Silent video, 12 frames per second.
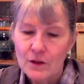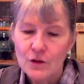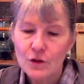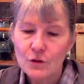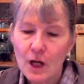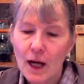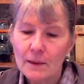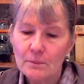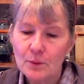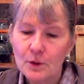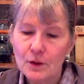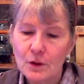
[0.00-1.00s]
Do not
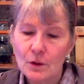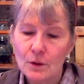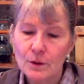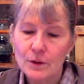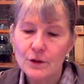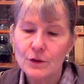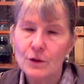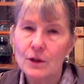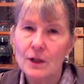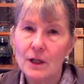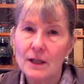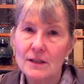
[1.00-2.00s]
put the Lord your
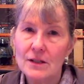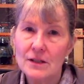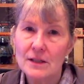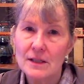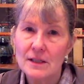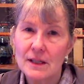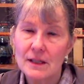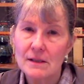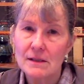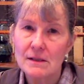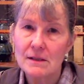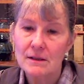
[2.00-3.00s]
God to the
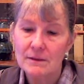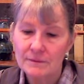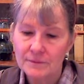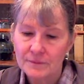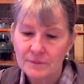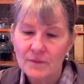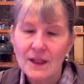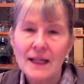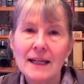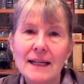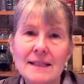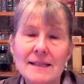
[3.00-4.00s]
test.
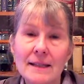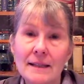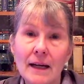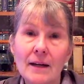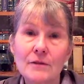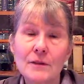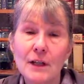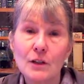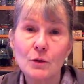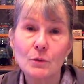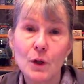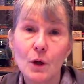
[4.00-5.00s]
It's enough that
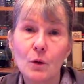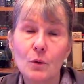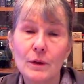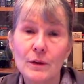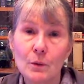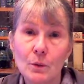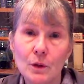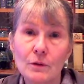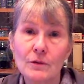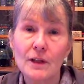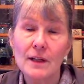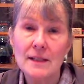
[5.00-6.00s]
you know what the Word
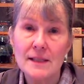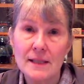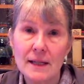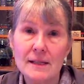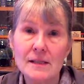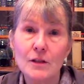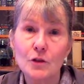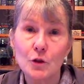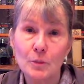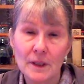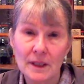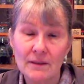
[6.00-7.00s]
of God says and you
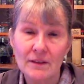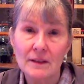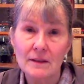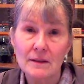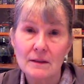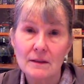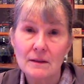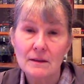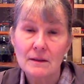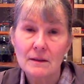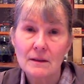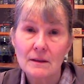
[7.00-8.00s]
believe it.
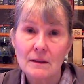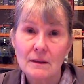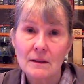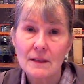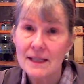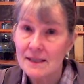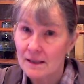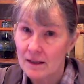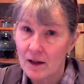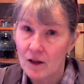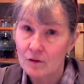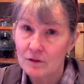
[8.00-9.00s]
That's
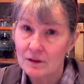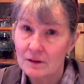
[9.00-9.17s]
enough.